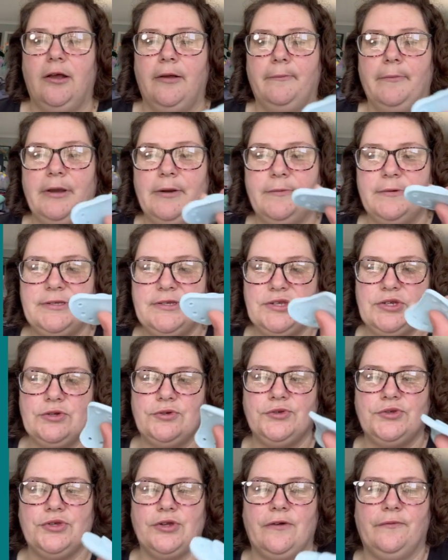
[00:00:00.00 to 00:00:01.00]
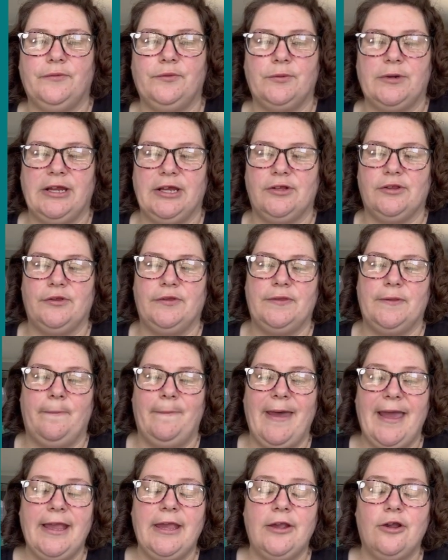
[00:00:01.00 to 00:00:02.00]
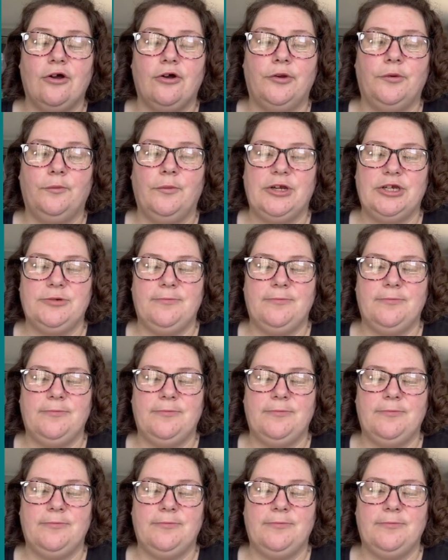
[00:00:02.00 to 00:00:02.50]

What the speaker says: but it was still soft when I glued the backing on, which